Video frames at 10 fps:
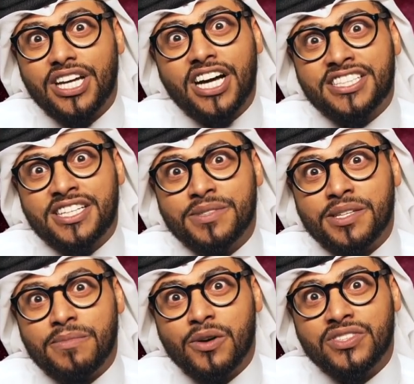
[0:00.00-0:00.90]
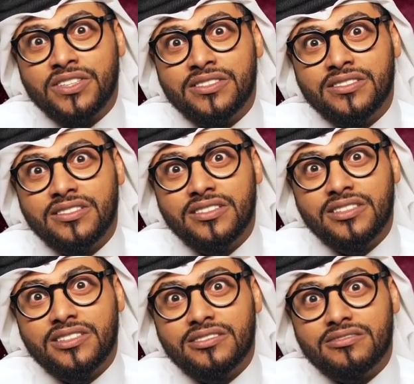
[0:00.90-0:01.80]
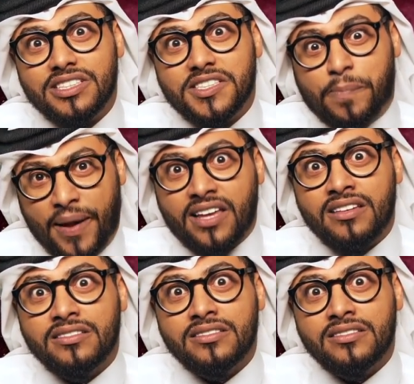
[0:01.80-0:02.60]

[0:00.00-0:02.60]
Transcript: touch them samosas. Respect.